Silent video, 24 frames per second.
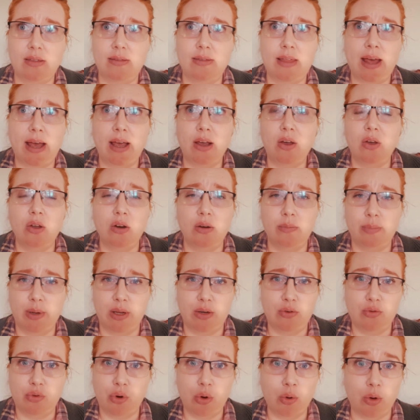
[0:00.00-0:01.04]
that couldn't be
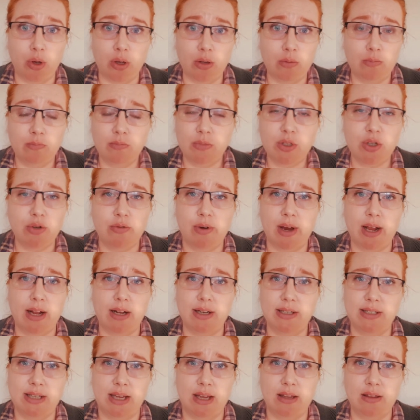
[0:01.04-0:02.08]
truer to
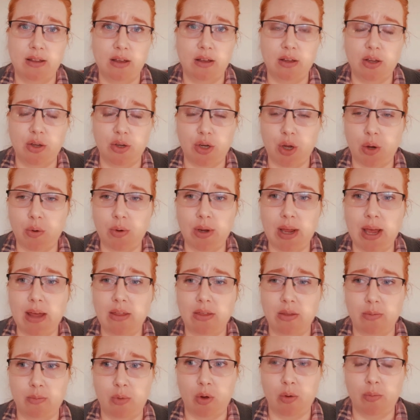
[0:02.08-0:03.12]
reality, that you don't
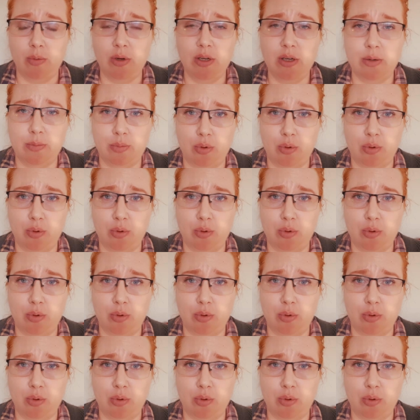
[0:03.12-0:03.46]
get the moment to